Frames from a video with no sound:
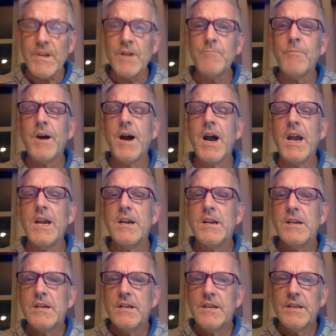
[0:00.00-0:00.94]
by
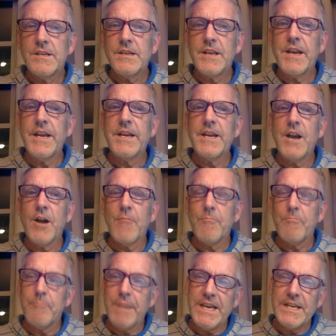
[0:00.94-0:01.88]
setting
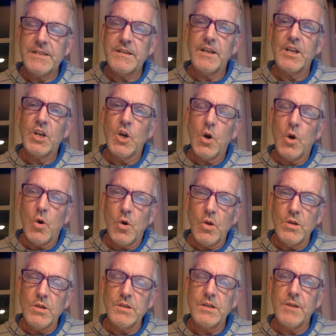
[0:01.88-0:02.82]
up basic
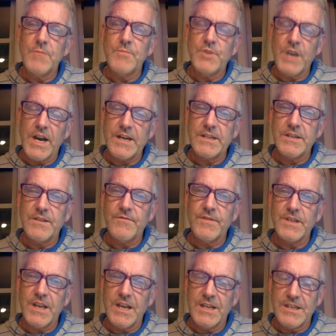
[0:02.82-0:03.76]
goals,
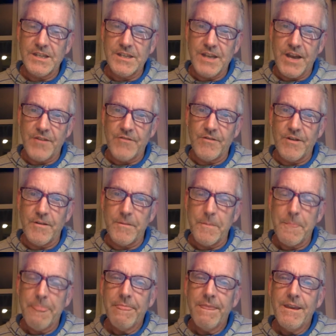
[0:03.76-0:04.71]
objectives, etc.
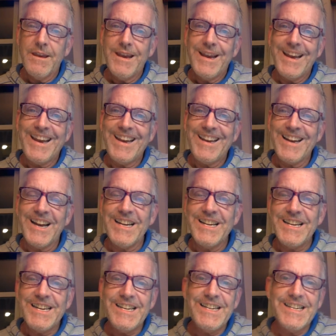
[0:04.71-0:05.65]
And I
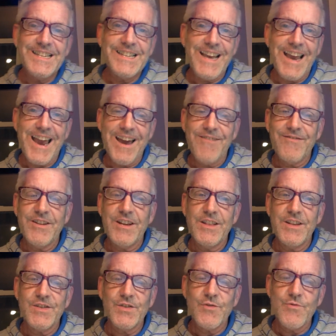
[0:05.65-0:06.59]
need to have it in
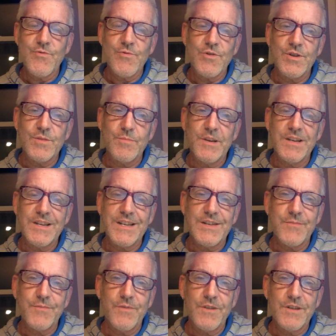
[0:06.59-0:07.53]
this course because
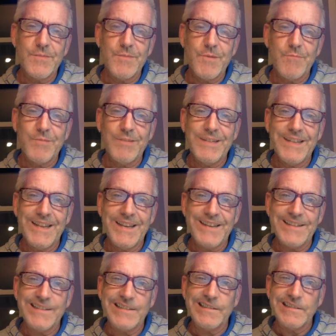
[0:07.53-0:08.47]
that's where it's been
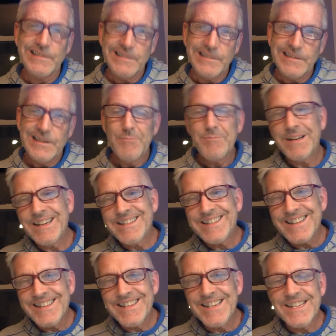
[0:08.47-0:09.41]
placed. But it
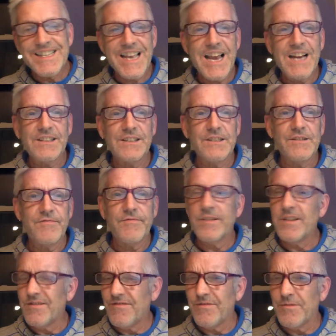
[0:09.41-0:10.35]
doesn't exactly
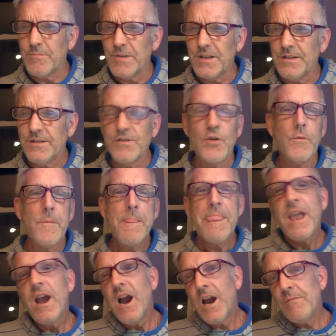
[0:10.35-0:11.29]
fit for me. So
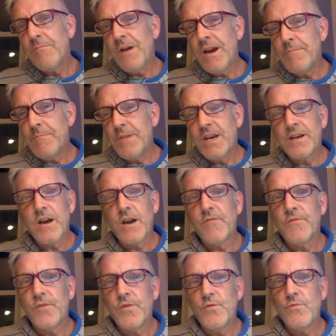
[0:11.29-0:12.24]
I might make a
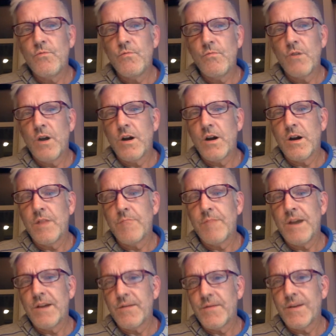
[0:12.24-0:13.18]
few
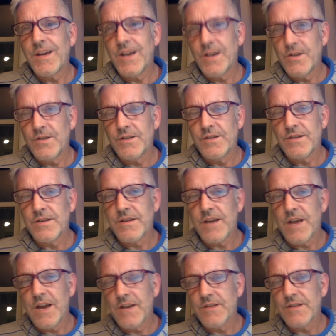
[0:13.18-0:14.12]
modifications to
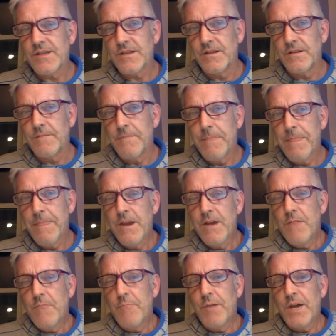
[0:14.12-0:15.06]
that. I'll see.
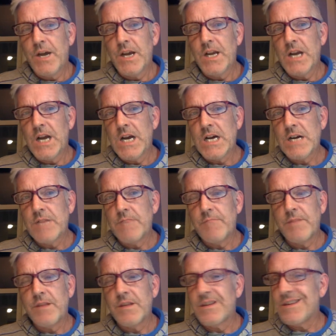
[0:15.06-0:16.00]
But
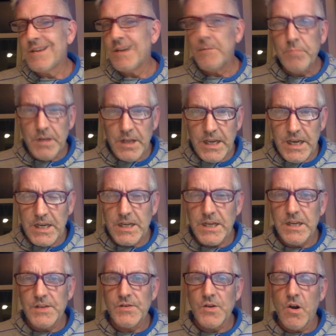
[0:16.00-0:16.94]
the template
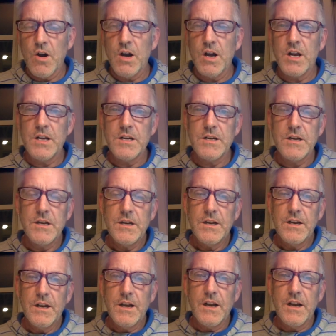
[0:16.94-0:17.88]
is on
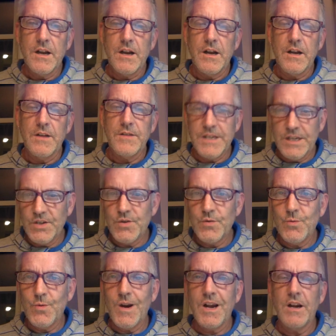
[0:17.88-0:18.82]

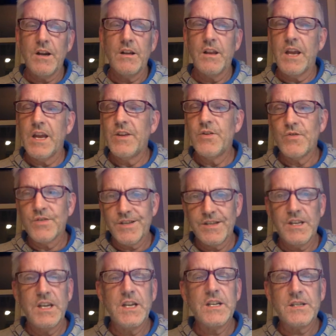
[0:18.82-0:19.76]
D2L, and you'll
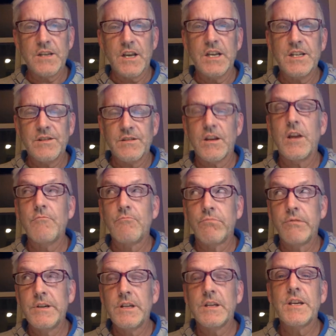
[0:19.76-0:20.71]
see it's
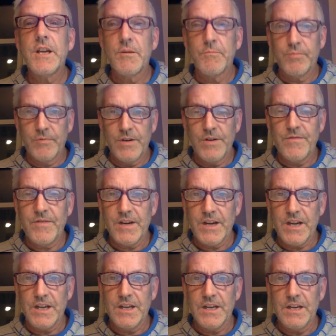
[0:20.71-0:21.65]
really
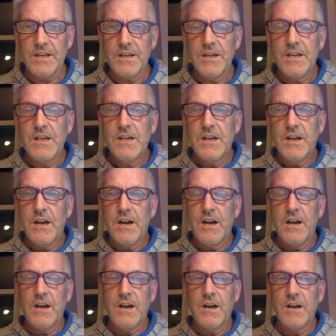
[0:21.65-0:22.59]
abbreviated.
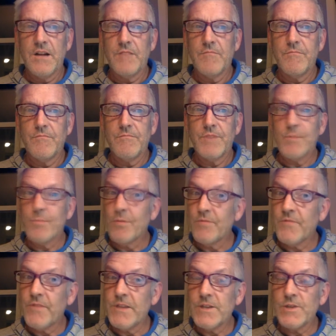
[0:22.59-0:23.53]
The
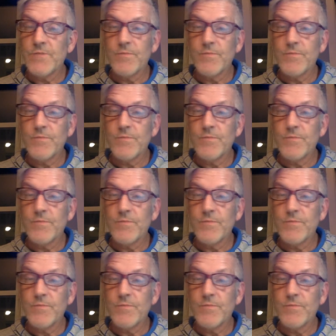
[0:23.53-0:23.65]
professor